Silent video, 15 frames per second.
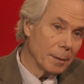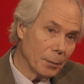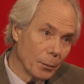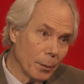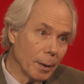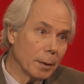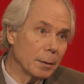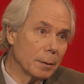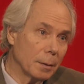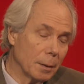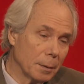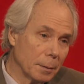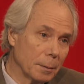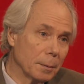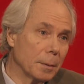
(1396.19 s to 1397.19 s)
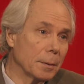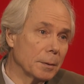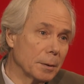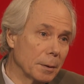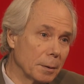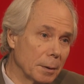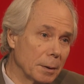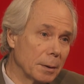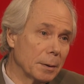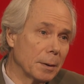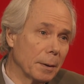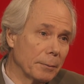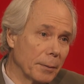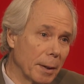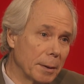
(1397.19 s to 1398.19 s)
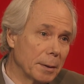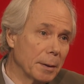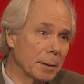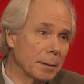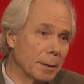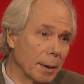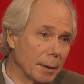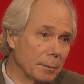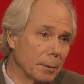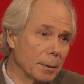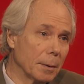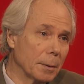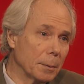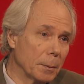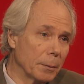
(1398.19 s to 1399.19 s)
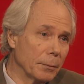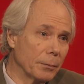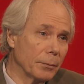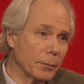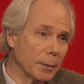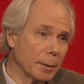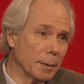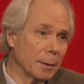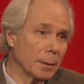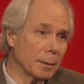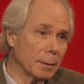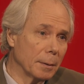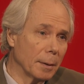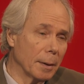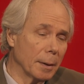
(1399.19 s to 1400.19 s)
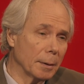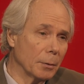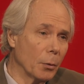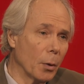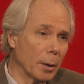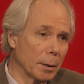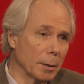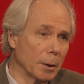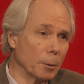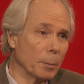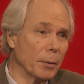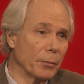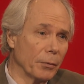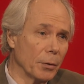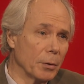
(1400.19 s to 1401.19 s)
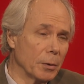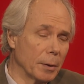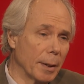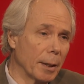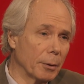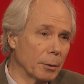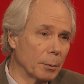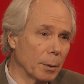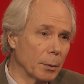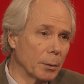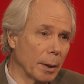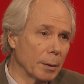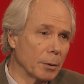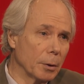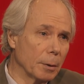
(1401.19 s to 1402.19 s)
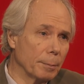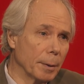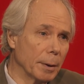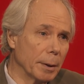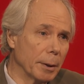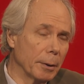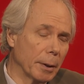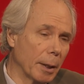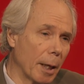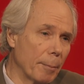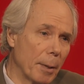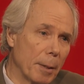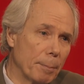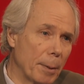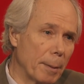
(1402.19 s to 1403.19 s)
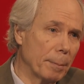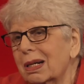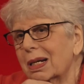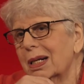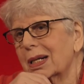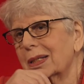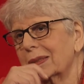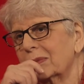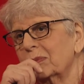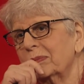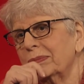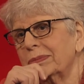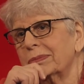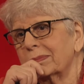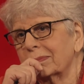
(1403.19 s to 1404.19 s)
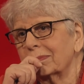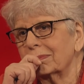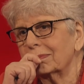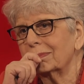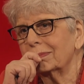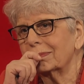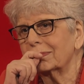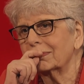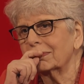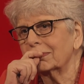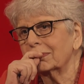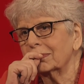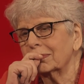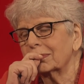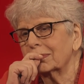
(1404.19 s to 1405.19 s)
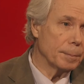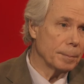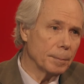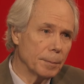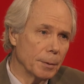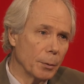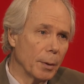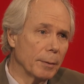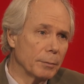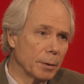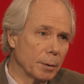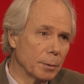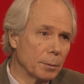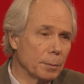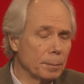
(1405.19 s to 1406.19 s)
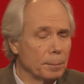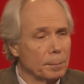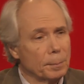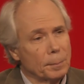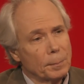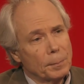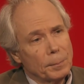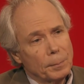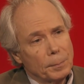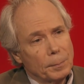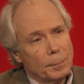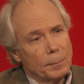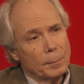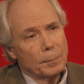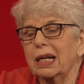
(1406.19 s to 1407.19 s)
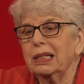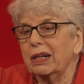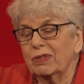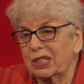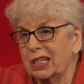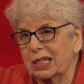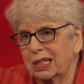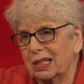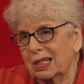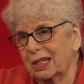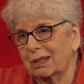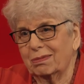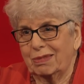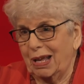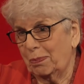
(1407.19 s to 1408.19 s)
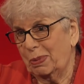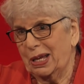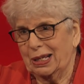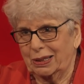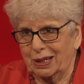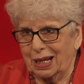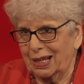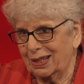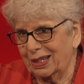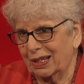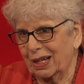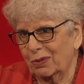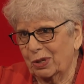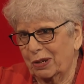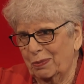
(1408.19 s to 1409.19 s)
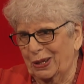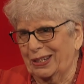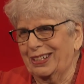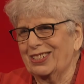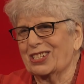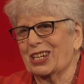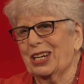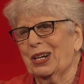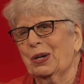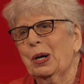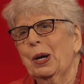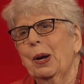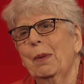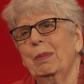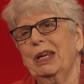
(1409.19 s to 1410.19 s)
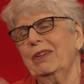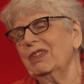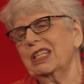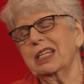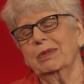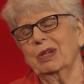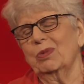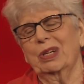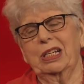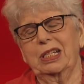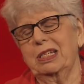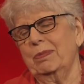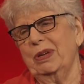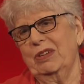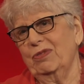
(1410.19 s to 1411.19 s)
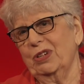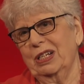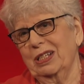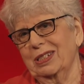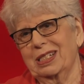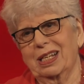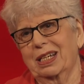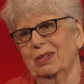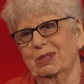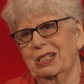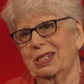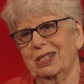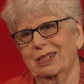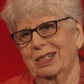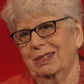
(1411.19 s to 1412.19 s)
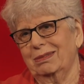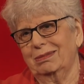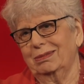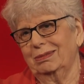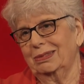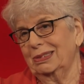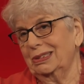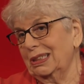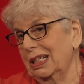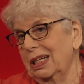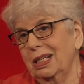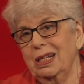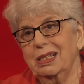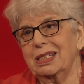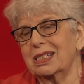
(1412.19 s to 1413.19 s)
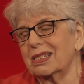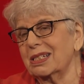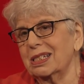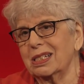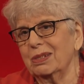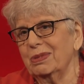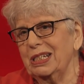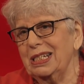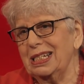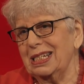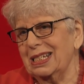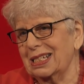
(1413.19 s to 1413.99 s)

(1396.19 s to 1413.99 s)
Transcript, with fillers: Well, look, there's certainly stuff I did that, you know, if I had gone a little bit further down the road, I could have been there. And I met people who are very much like me. Mm-hmm. You have too. I never did anything that bad that I think I would have been in jail. But every time I went into Bedford Hills, I always thought, it's just so easy.